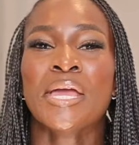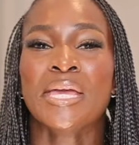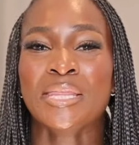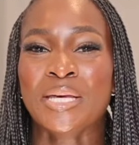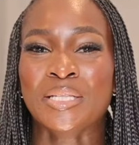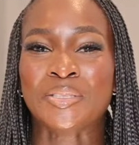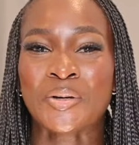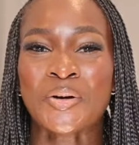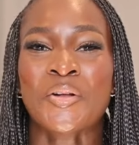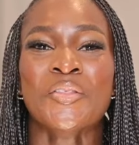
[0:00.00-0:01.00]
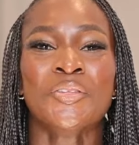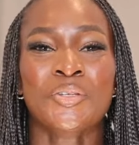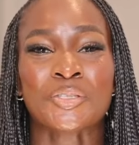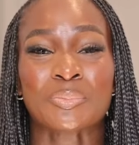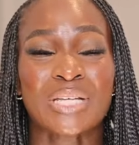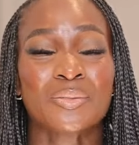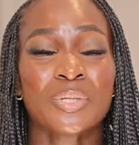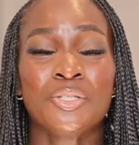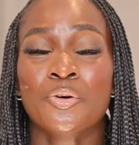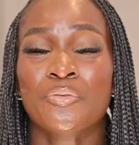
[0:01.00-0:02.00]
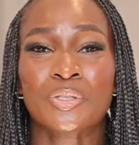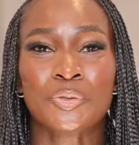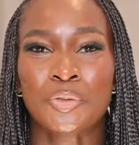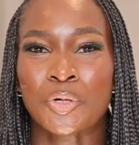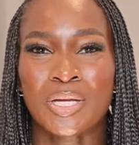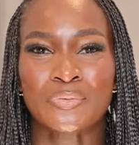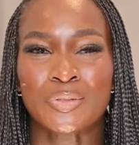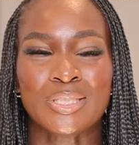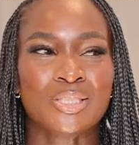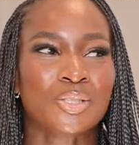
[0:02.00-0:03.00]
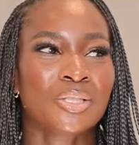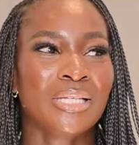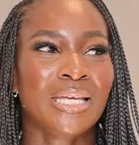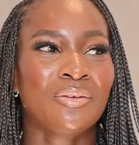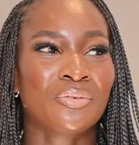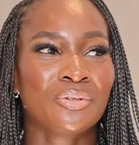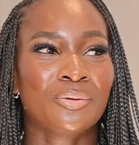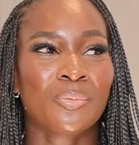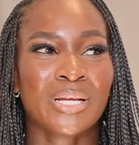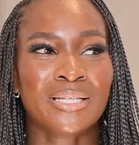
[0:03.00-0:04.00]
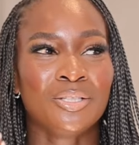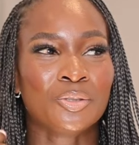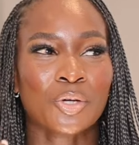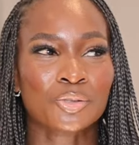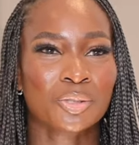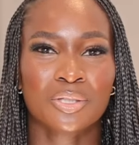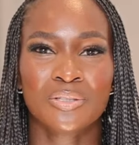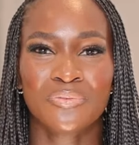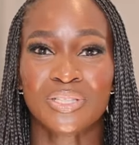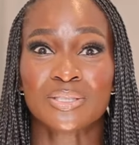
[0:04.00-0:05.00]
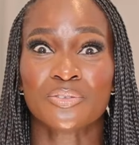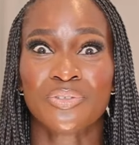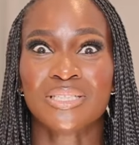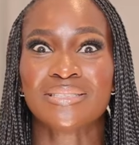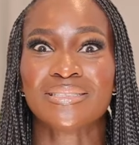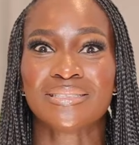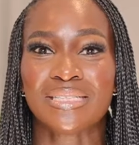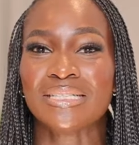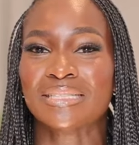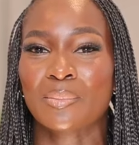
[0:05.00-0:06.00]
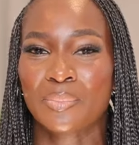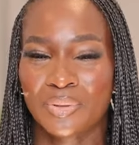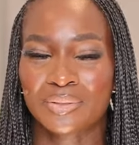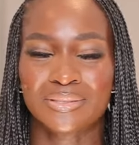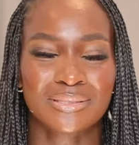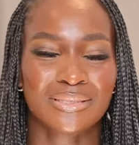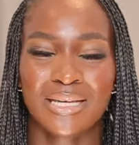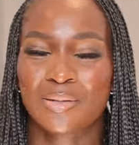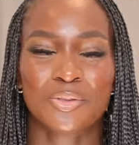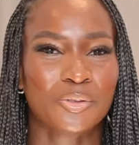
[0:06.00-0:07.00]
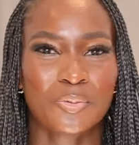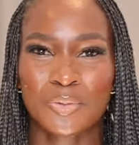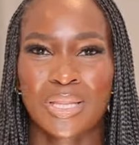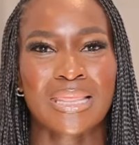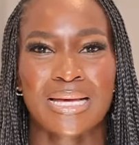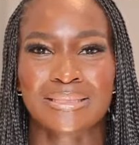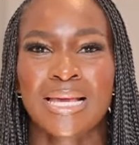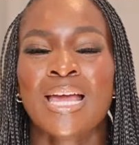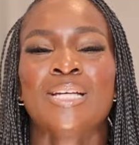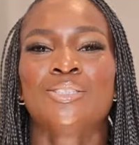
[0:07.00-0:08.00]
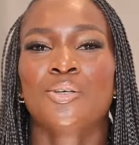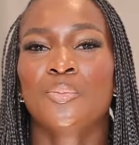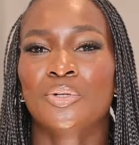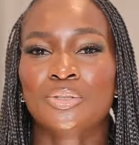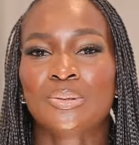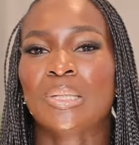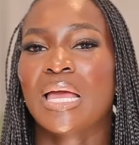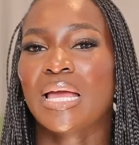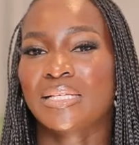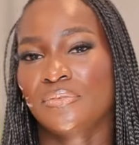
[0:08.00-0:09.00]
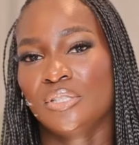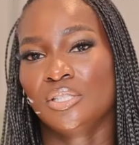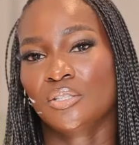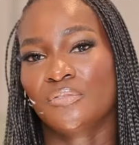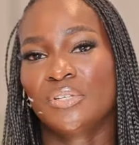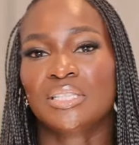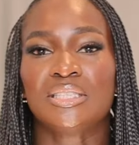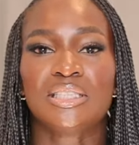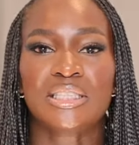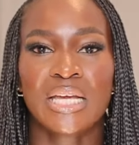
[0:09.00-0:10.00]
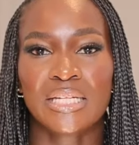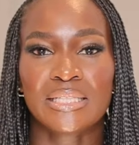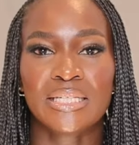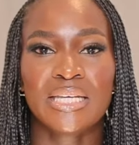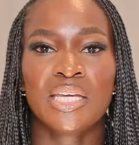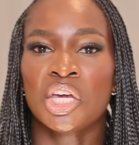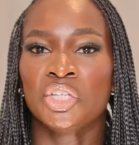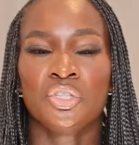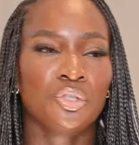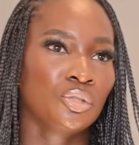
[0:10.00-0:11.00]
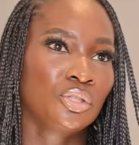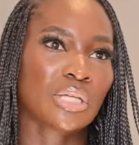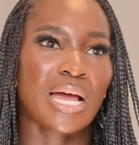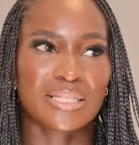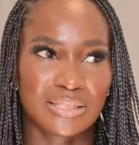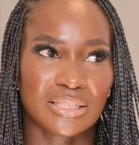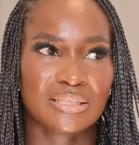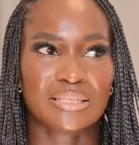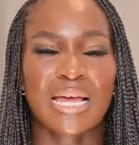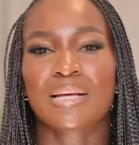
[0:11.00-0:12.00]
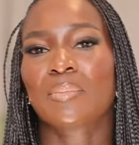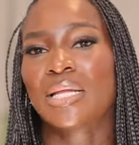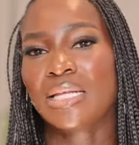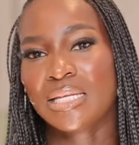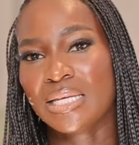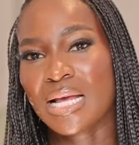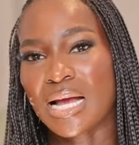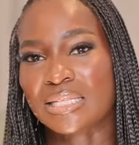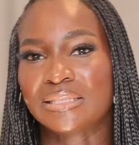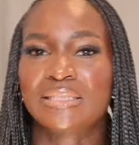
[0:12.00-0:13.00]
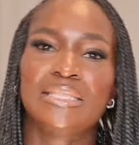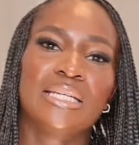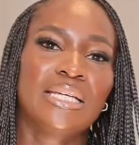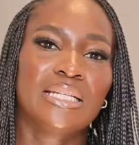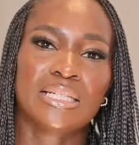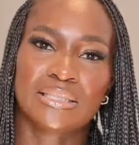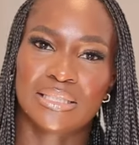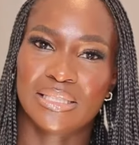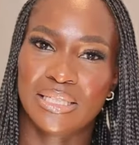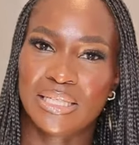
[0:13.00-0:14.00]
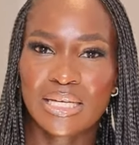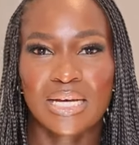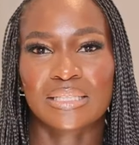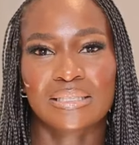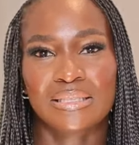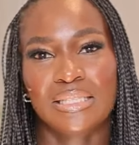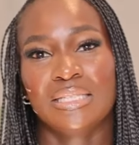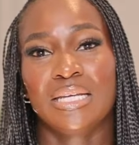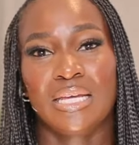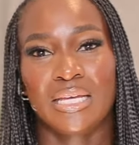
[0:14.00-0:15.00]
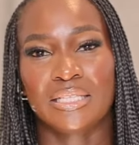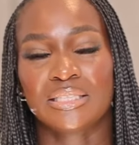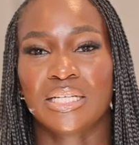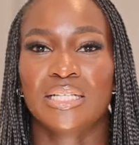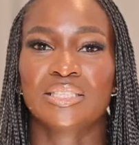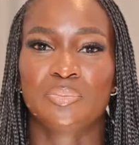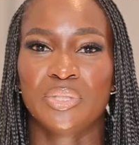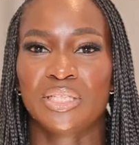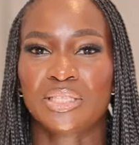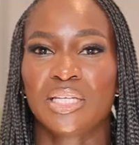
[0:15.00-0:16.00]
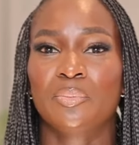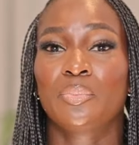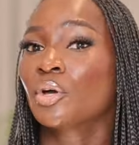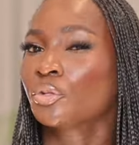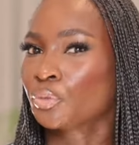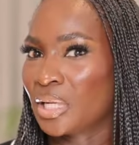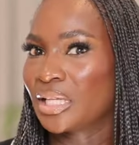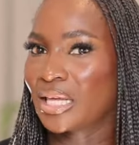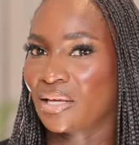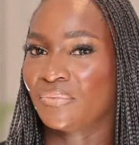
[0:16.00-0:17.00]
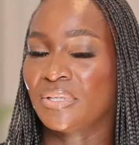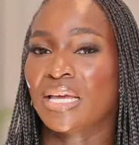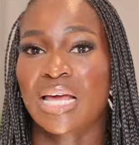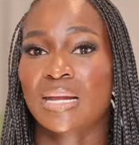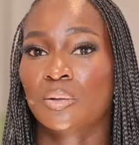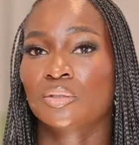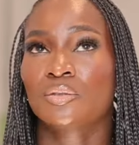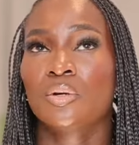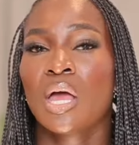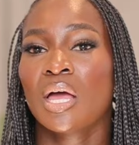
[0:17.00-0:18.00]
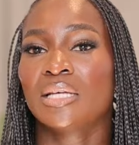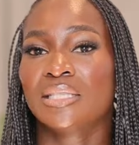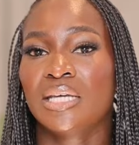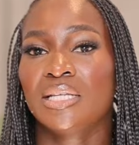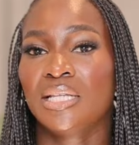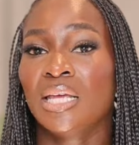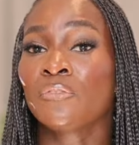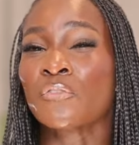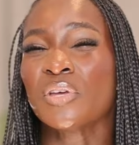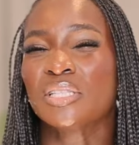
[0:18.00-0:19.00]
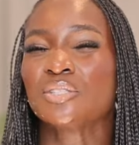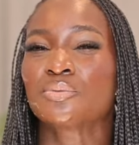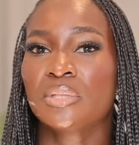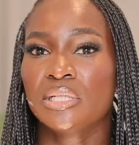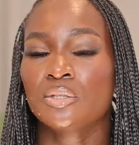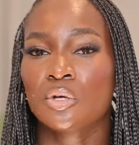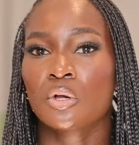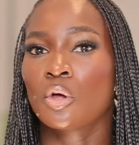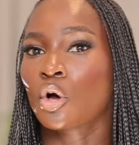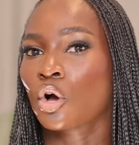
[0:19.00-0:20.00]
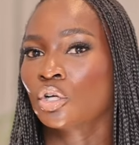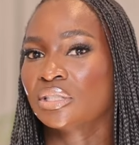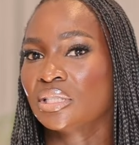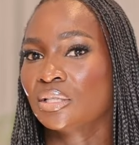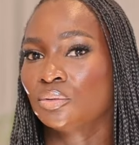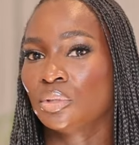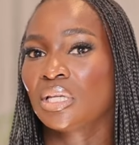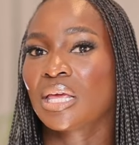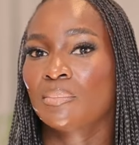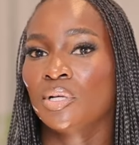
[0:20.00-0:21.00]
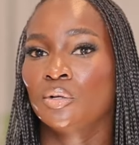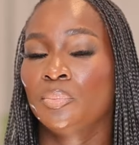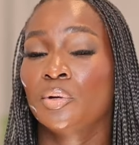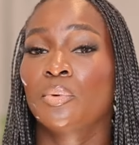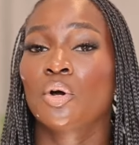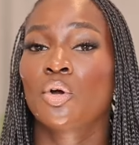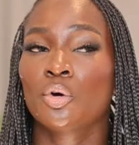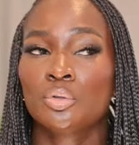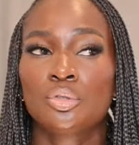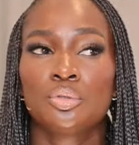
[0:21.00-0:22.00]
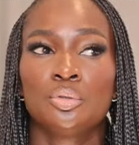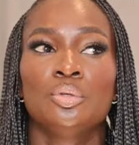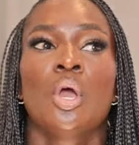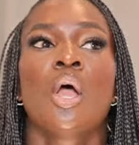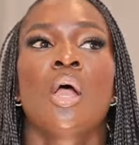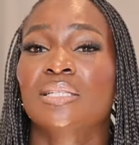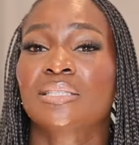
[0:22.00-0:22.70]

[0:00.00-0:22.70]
in there. So, you know, sometimes when you overdo your exfoliation, even when you touch water on the face, your face stings and burns. Yeah, you don't want that. So you want to exfoliate your face gently. Use acids like mandelic acid, azelaic acid, AHAs, BHA, but tread carefully. And I also say, if your face is really dull, consider doing chemical peel, but go to a